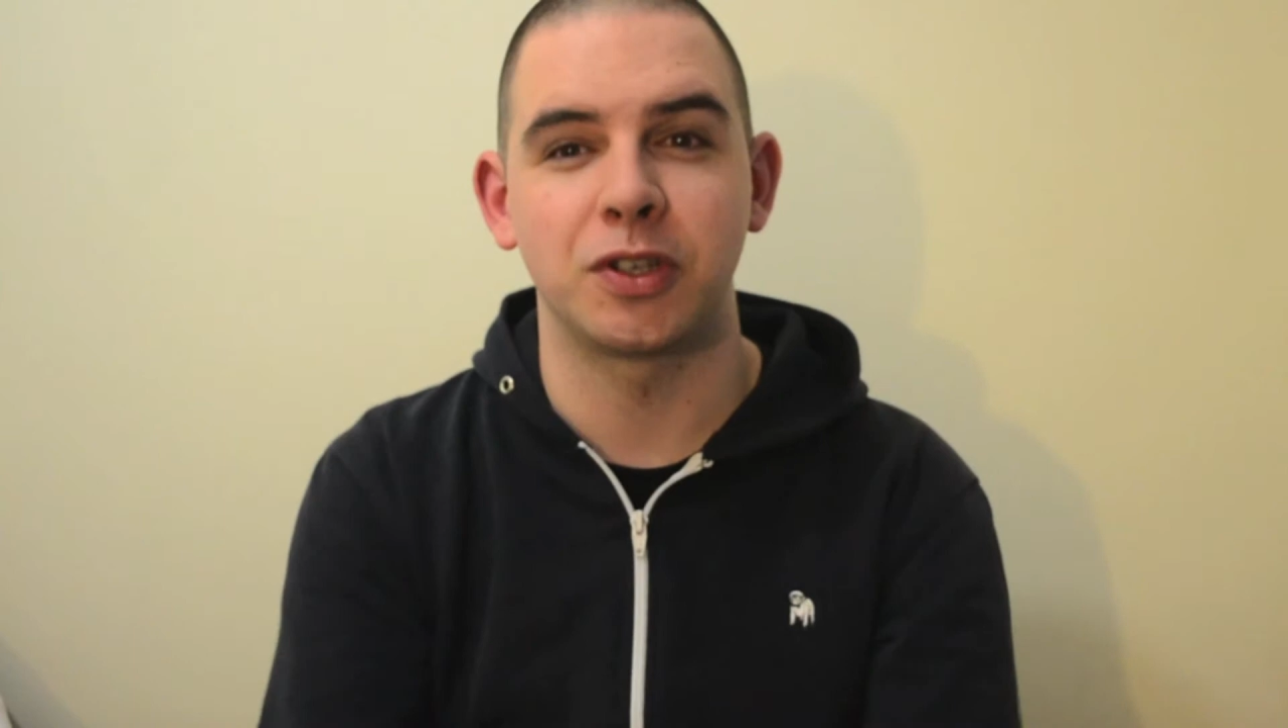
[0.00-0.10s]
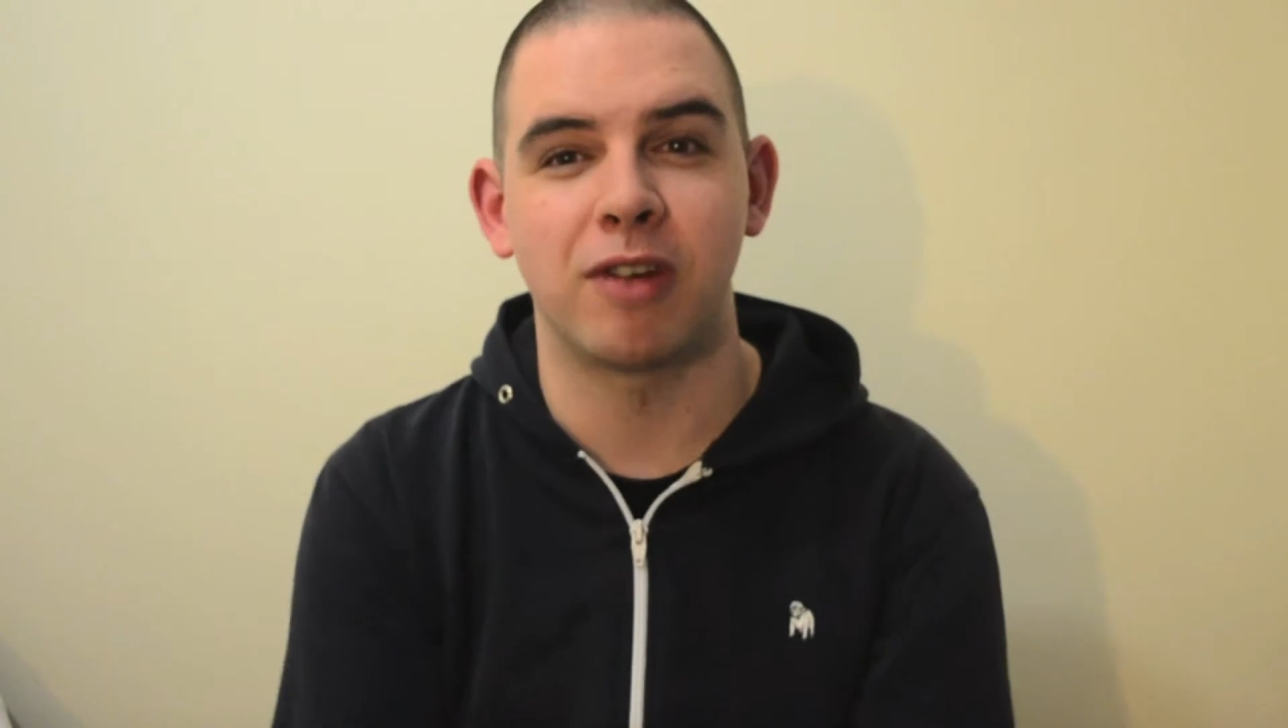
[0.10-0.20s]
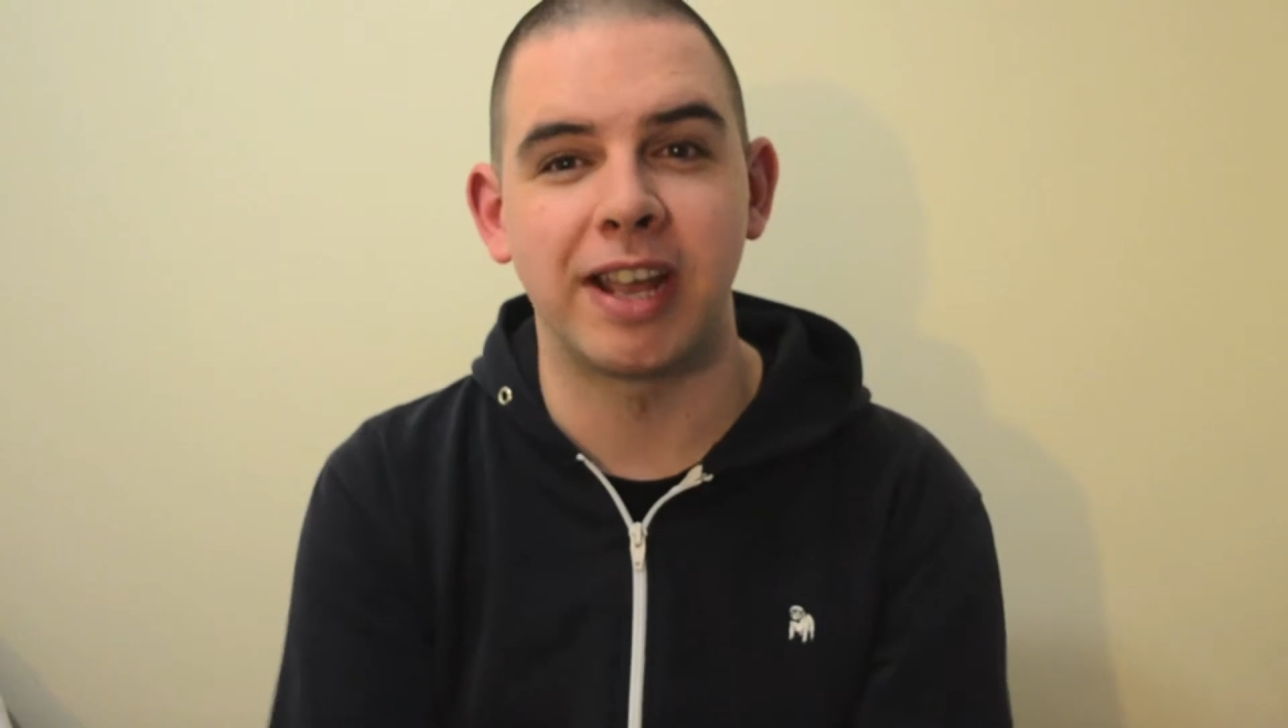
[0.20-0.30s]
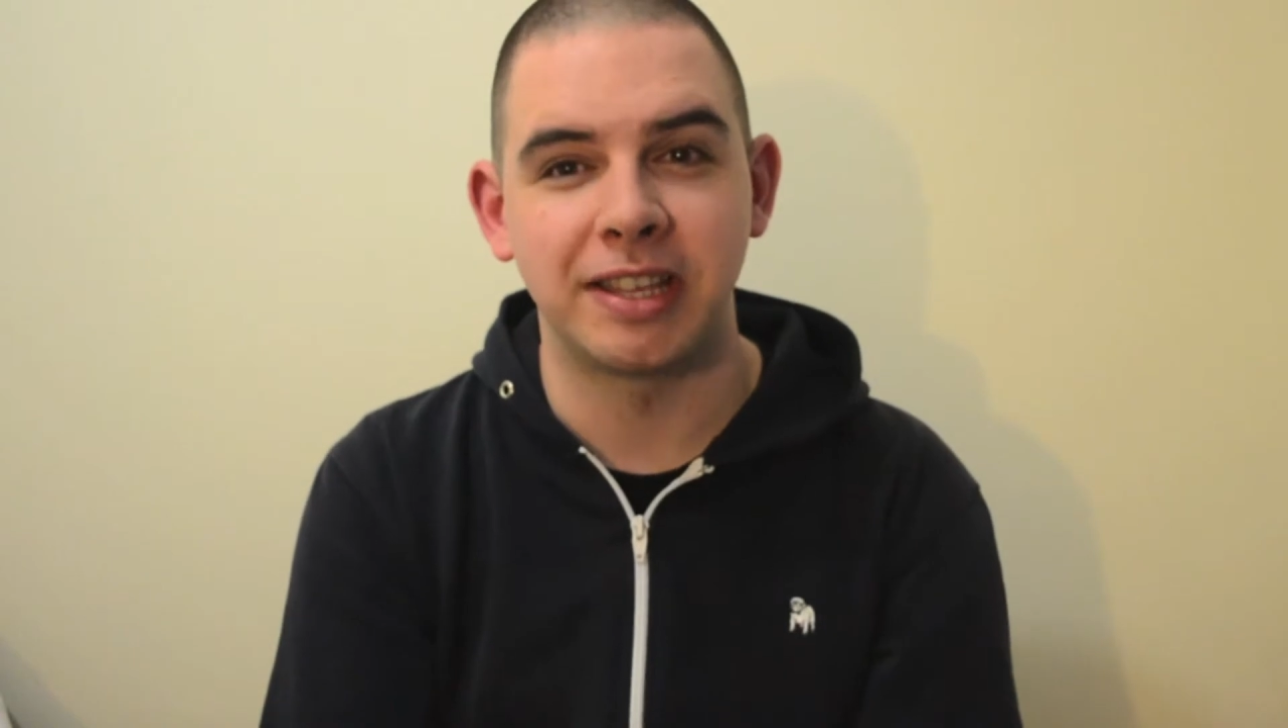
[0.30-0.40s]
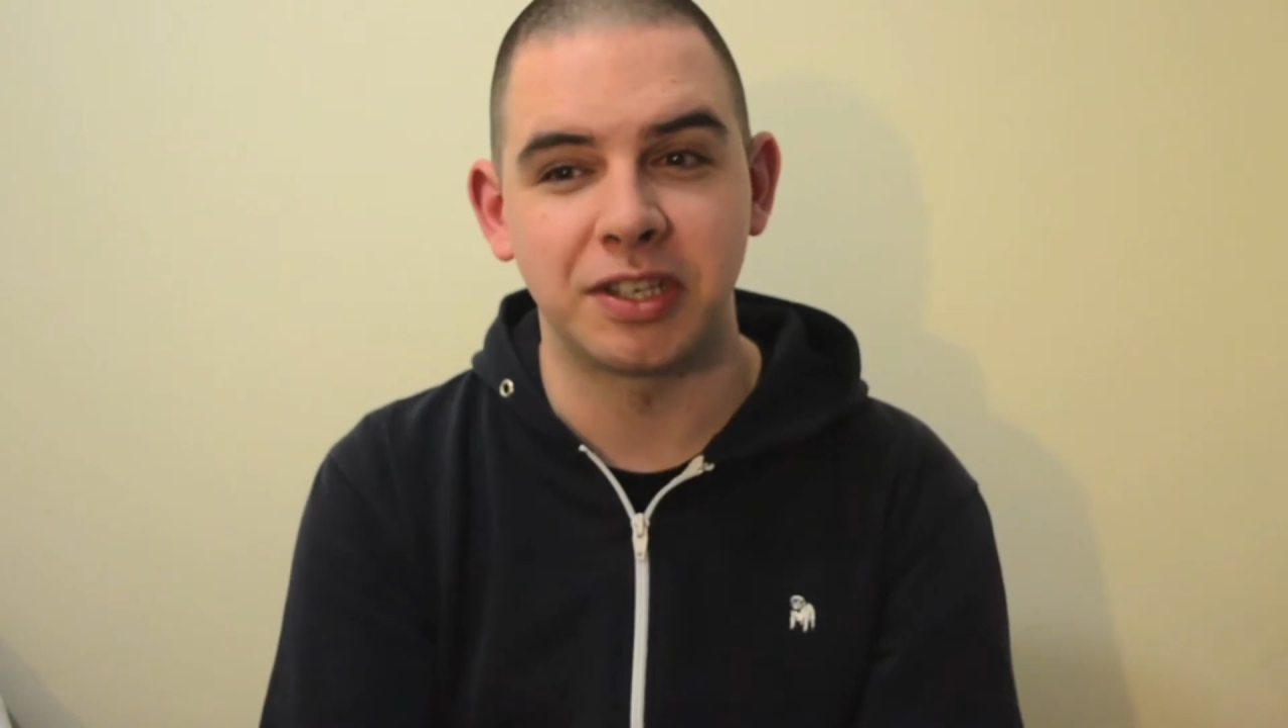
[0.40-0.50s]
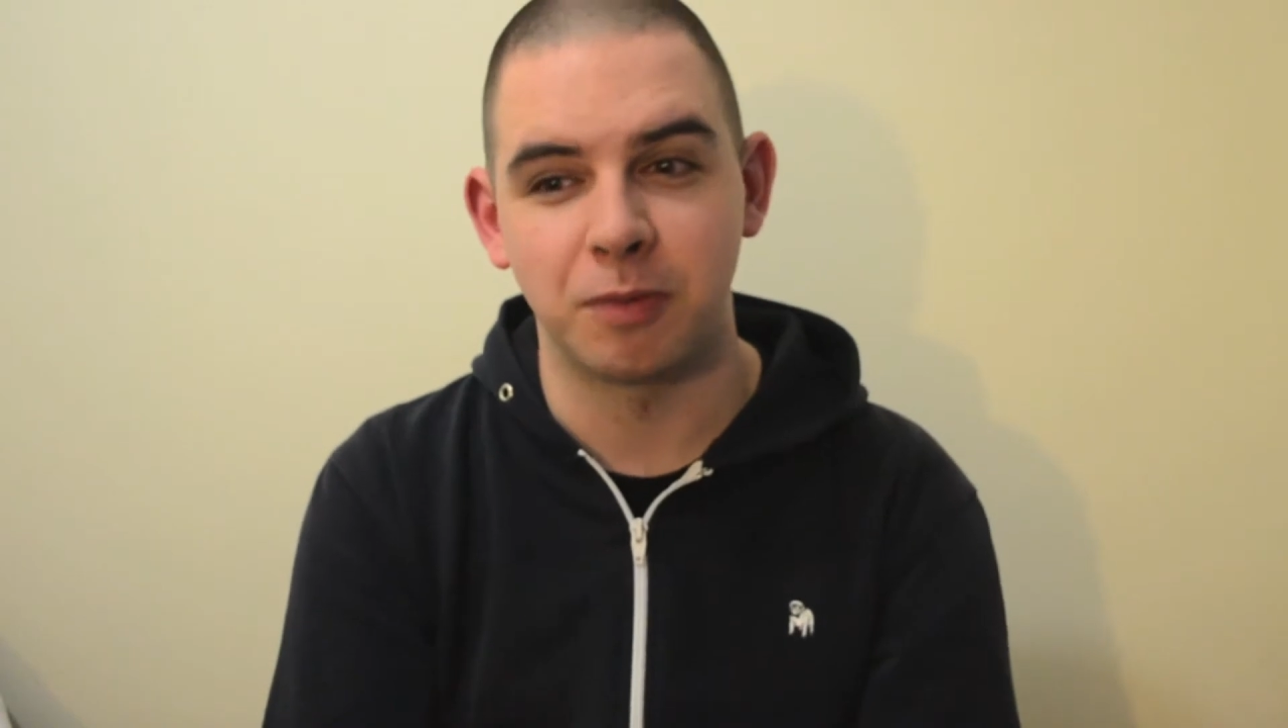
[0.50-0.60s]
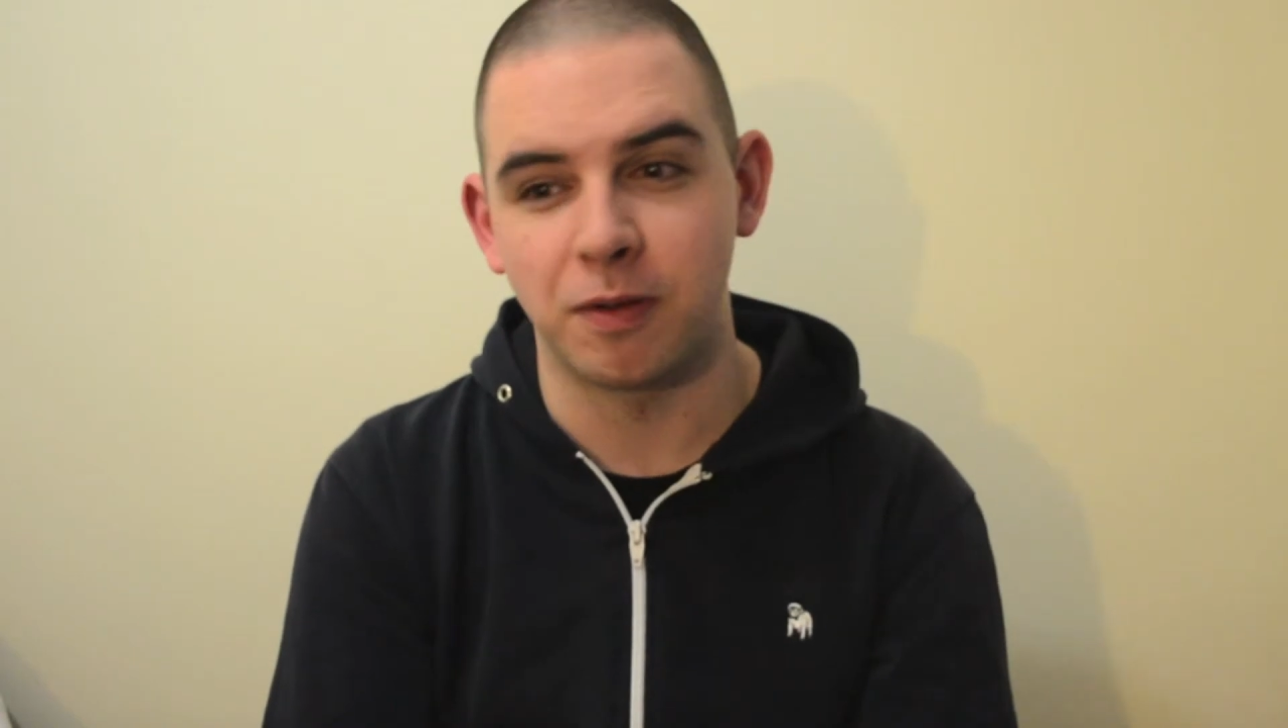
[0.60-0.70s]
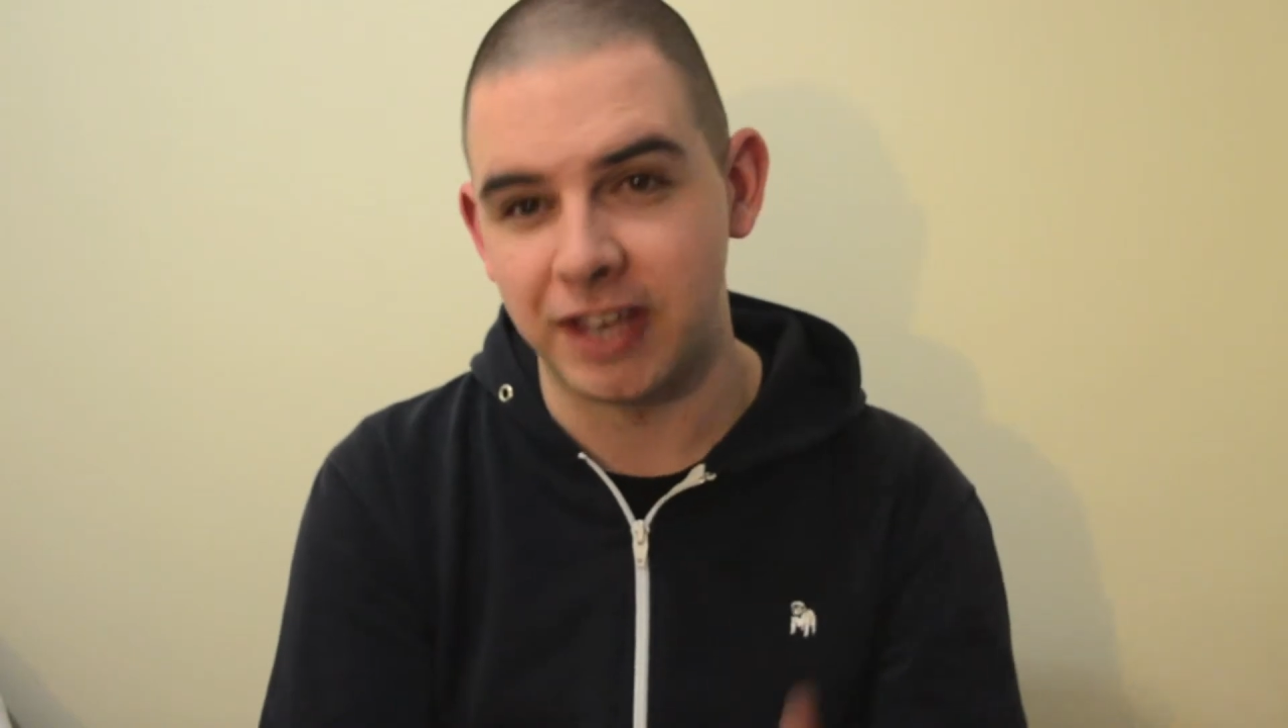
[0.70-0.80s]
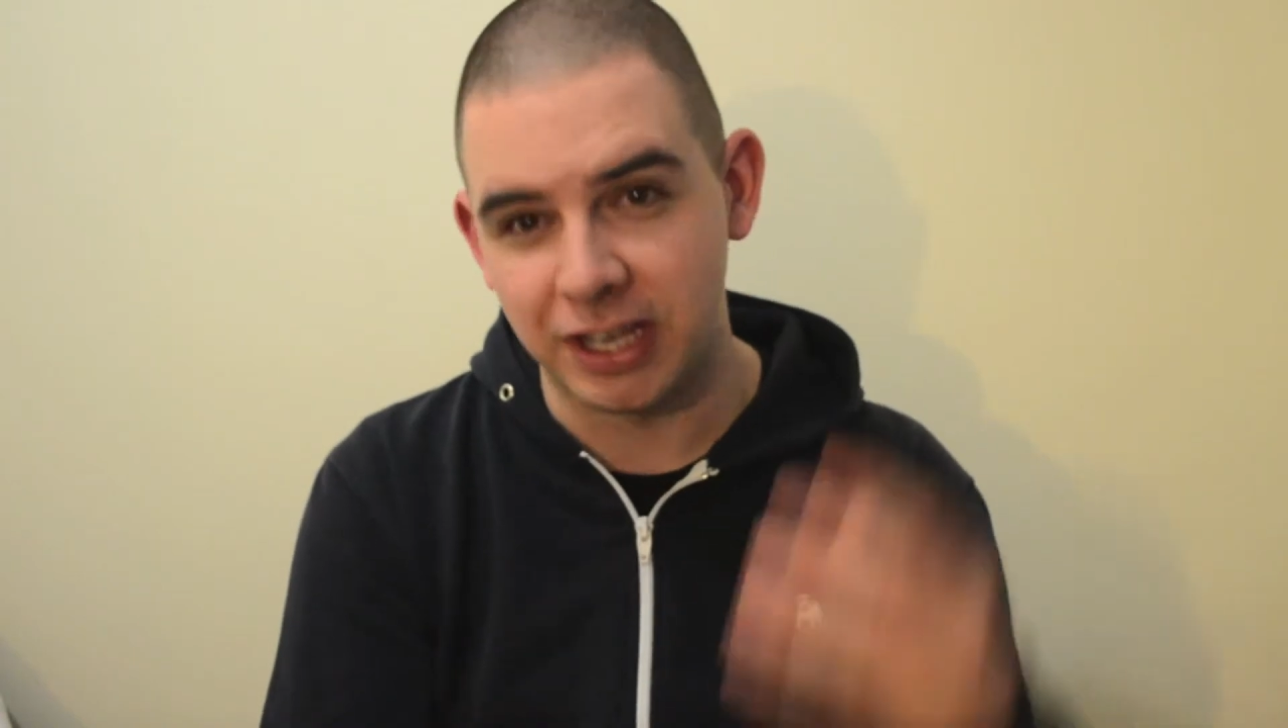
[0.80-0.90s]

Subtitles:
great in this movie.